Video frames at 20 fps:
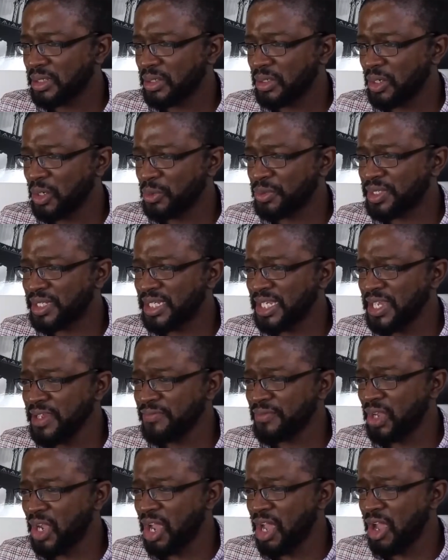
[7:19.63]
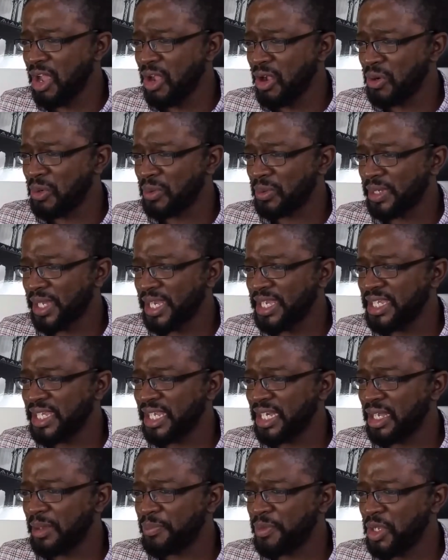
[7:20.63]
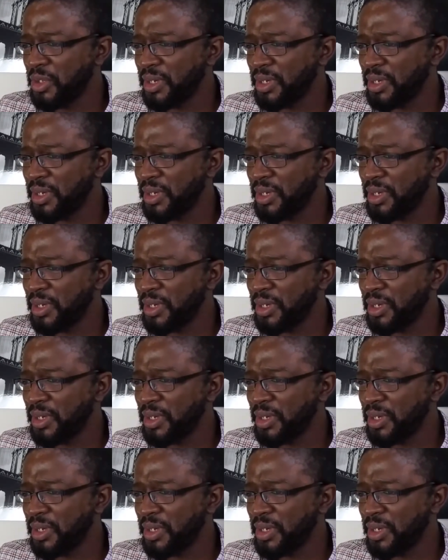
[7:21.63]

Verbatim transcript: Oh, Steve. Oh, can he get up, though?